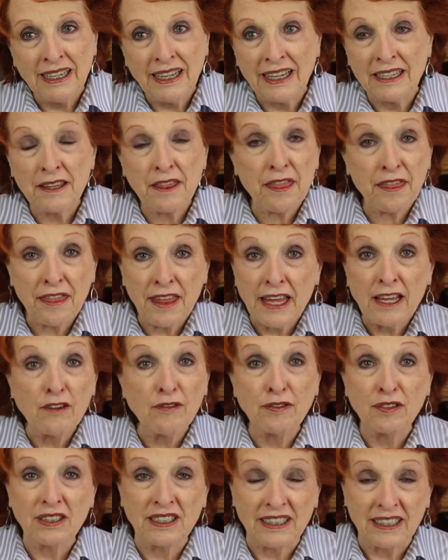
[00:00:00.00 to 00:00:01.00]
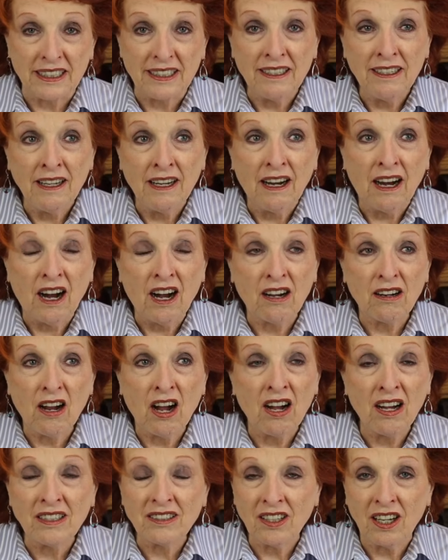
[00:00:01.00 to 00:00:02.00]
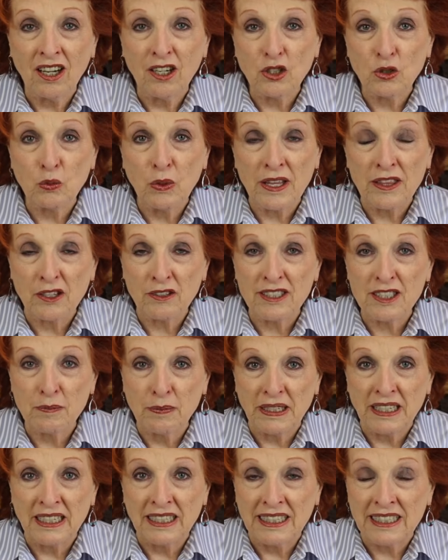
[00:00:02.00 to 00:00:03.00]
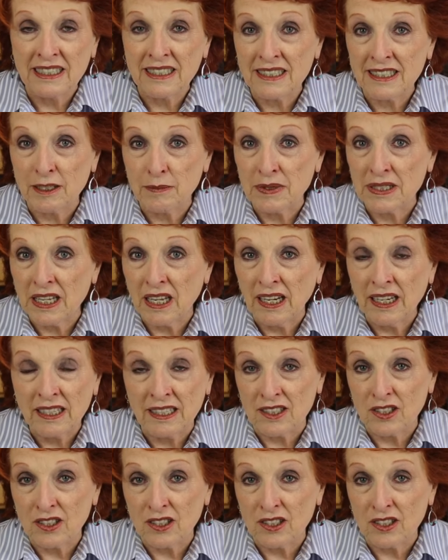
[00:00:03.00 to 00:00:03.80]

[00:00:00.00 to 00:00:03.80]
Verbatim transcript: and thankfully, our hot, hot weather is beginning to subside.